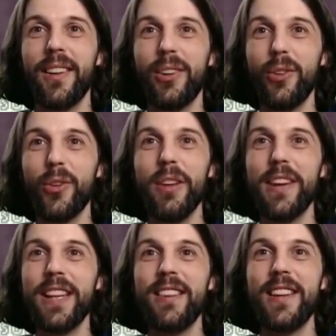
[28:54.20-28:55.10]
don't have
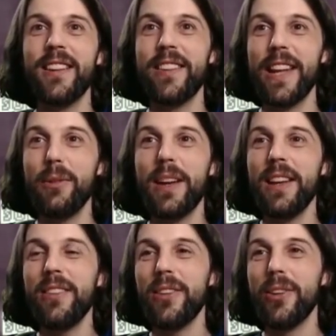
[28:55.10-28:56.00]
any skills
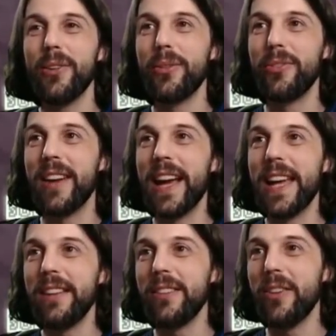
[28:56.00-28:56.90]
anyway, so
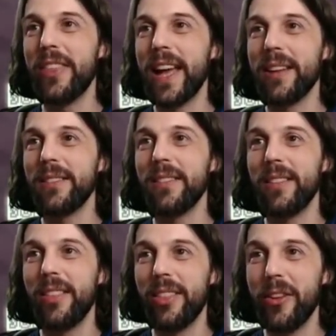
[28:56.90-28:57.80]
dying is not that
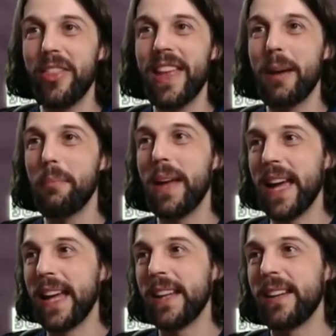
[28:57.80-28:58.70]
bad.